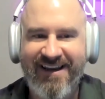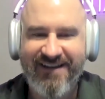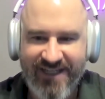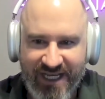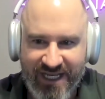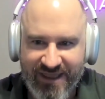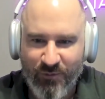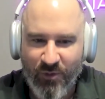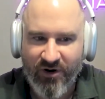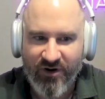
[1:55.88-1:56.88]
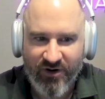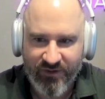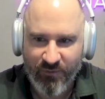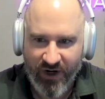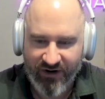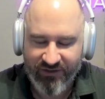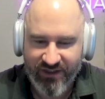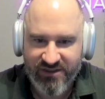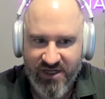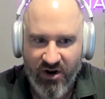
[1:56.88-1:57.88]
in the world where
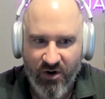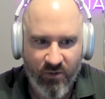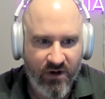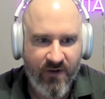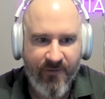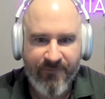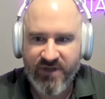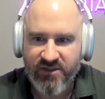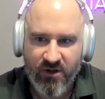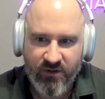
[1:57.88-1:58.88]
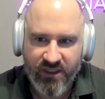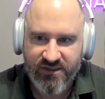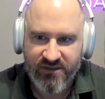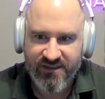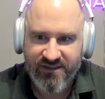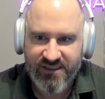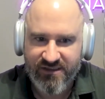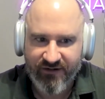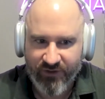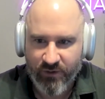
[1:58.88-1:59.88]
there's no
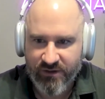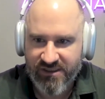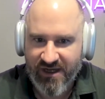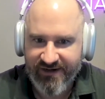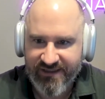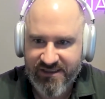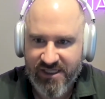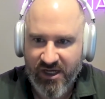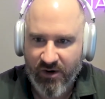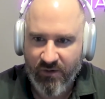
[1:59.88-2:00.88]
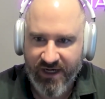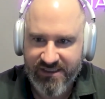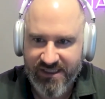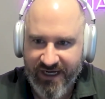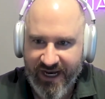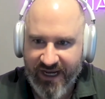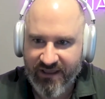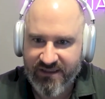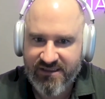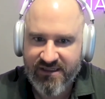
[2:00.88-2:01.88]
consultancies that are focused on it. So I said, hey,